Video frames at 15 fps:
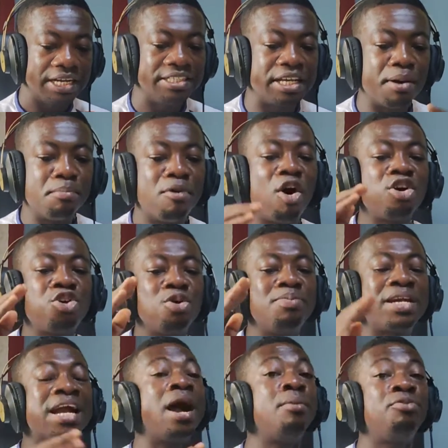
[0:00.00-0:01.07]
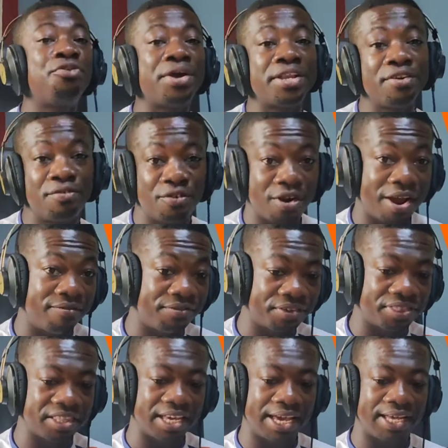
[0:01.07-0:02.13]
The more you become ready for
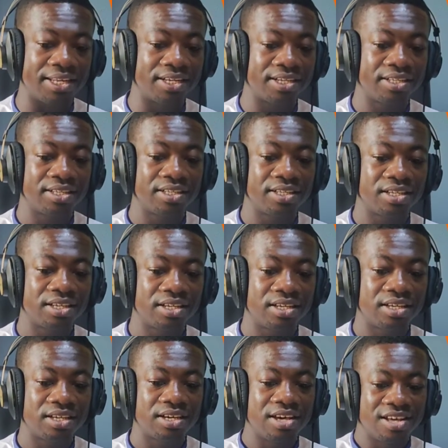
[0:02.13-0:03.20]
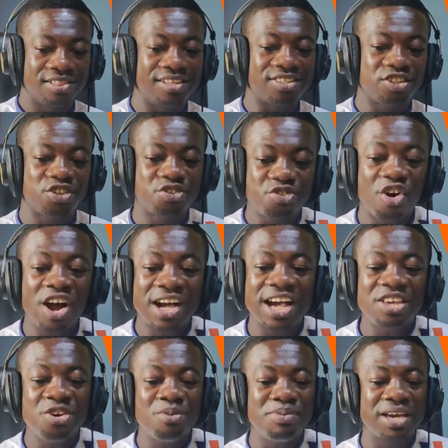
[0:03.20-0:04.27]
everything, the
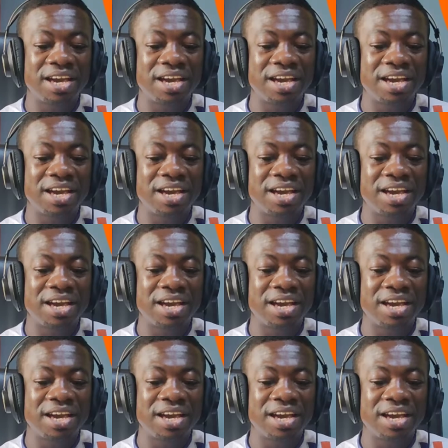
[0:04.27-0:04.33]
stronger you